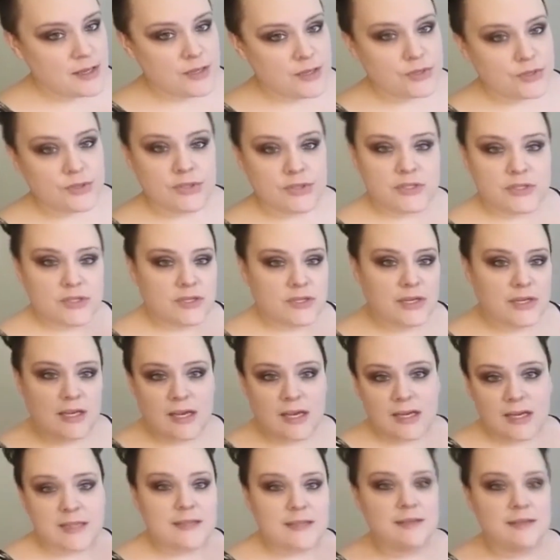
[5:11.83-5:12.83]
You're just going to
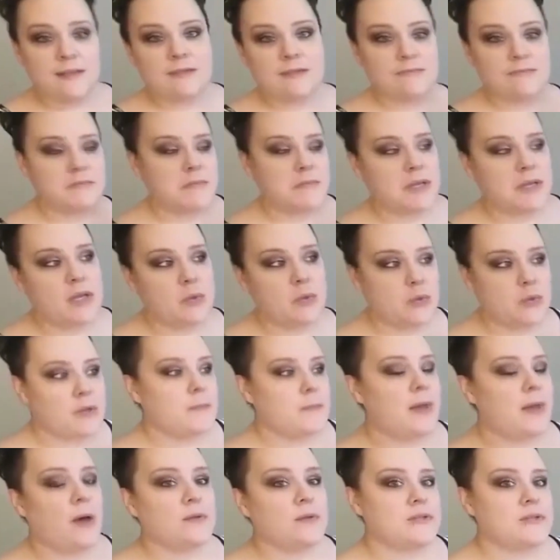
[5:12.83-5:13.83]
cut equal
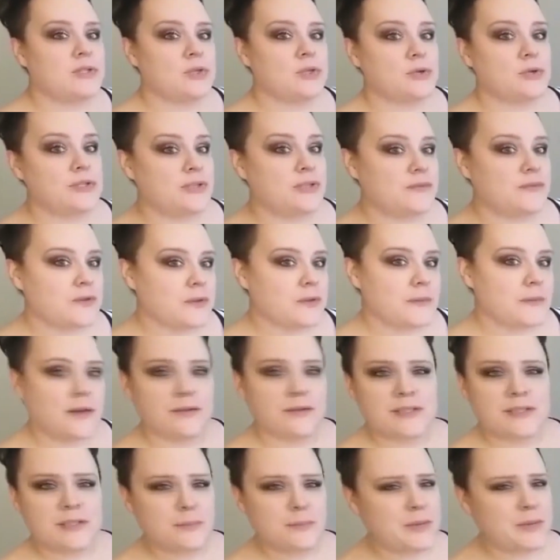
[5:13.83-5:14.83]
amounts or different
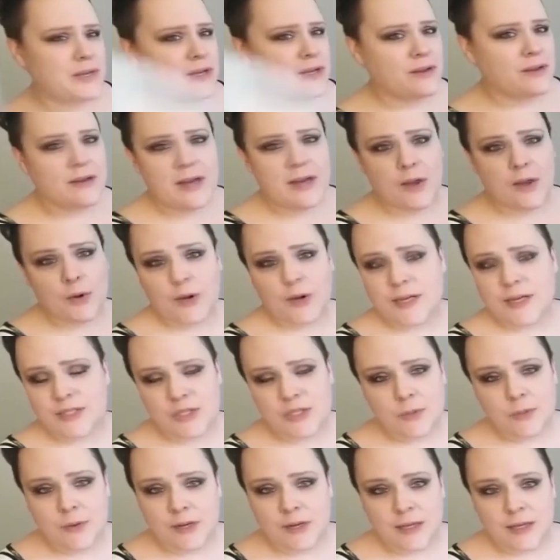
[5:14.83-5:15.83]
amounts, depending on how crazy
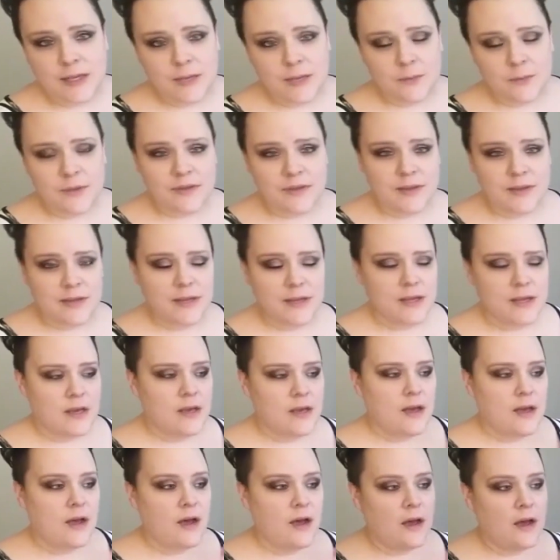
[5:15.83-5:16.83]
you want to get with it,
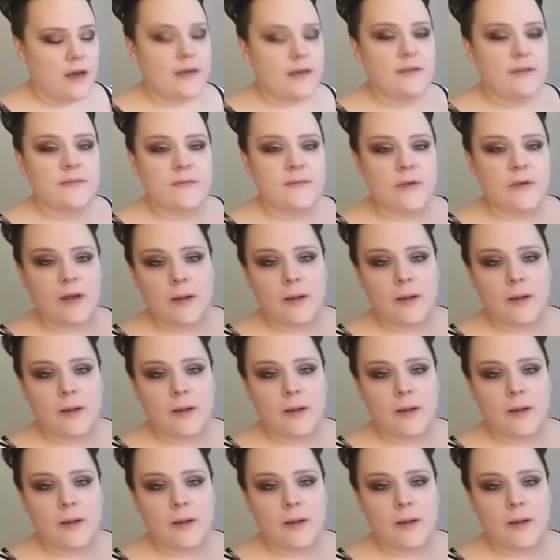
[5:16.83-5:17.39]
of